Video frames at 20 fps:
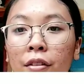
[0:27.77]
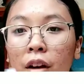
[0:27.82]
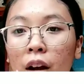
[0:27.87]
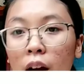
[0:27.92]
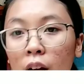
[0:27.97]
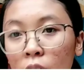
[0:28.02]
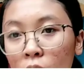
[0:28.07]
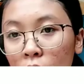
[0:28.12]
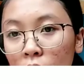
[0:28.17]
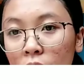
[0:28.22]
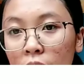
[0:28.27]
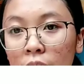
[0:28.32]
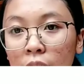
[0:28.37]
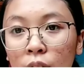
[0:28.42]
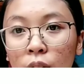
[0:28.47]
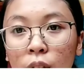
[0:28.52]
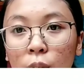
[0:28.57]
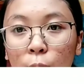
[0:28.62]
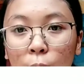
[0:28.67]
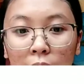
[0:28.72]

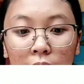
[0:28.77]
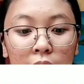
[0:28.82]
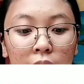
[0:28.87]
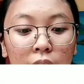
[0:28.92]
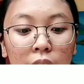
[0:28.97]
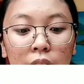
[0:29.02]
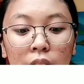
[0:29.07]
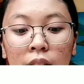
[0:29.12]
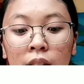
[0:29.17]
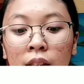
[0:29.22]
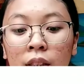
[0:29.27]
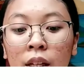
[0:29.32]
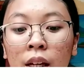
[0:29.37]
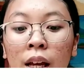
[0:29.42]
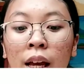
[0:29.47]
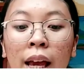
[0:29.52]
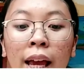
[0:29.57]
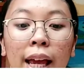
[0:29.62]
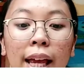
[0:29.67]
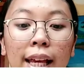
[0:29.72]
According to the Wetters,
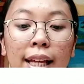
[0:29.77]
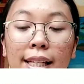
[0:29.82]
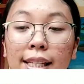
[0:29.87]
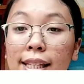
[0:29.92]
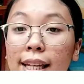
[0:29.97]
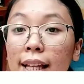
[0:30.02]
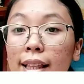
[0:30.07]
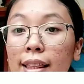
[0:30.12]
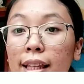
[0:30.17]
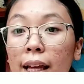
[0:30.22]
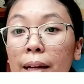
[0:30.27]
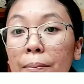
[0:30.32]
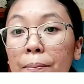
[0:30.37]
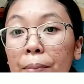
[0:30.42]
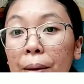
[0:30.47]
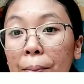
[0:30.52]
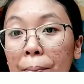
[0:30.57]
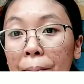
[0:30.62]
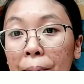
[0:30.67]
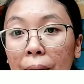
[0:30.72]
he said that
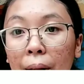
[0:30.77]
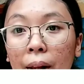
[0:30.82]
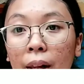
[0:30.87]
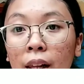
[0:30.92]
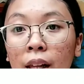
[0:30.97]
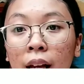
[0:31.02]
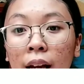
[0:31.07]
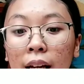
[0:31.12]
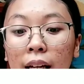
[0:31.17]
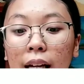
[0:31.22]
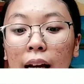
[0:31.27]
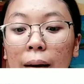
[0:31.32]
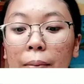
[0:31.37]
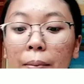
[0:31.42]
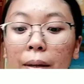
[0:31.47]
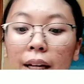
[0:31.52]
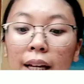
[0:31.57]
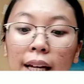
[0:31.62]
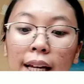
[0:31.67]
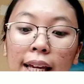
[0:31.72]
people
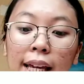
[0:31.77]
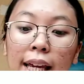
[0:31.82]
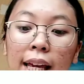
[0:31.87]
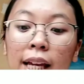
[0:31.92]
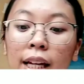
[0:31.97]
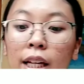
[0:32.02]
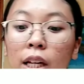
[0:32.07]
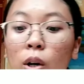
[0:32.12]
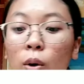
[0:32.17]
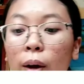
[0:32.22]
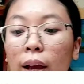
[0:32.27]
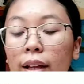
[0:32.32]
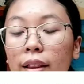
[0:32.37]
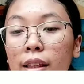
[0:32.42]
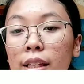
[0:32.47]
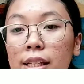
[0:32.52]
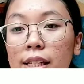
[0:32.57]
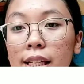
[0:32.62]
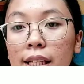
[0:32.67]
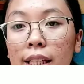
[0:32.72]
commonly know
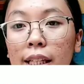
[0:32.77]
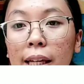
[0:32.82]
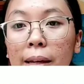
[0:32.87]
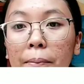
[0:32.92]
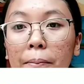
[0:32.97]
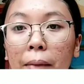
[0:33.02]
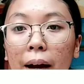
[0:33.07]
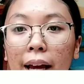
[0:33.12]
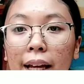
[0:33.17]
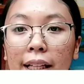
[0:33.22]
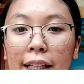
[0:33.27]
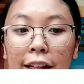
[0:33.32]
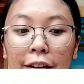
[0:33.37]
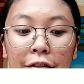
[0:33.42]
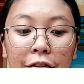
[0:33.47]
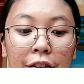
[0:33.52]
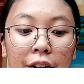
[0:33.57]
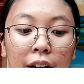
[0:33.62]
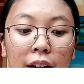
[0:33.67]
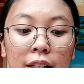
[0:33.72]
ethnicity by
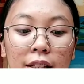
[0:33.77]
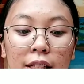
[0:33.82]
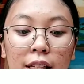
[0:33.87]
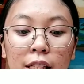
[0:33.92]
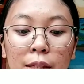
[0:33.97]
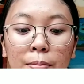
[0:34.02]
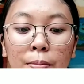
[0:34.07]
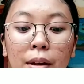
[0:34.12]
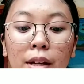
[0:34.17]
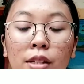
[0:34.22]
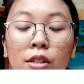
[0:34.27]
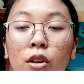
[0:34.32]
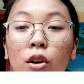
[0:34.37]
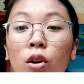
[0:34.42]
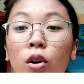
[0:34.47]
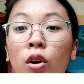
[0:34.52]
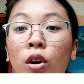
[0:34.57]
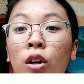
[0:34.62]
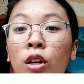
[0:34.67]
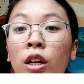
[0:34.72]
differences based
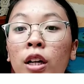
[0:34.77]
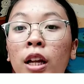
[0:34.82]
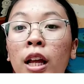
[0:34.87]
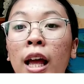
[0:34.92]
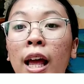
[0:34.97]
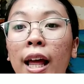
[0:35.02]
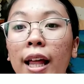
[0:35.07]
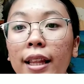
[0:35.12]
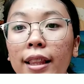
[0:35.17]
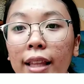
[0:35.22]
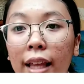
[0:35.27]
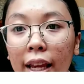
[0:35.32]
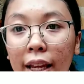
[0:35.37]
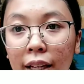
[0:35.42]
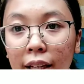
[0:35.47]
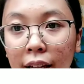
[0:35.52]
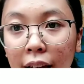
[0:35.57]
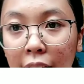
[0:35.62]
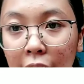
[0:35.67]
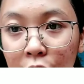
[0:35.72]
on their
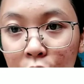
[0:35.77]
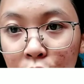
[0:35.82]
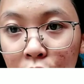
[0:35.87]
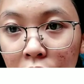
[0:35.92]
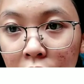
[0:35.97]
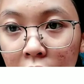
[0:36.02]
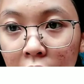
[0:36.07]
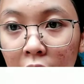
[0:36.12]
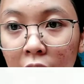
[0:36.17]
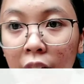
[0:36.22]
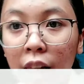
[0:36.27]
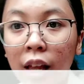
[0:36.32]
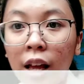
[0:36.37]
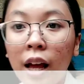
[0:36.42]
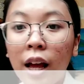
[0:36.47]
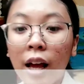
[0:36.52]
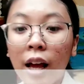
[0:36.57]
national,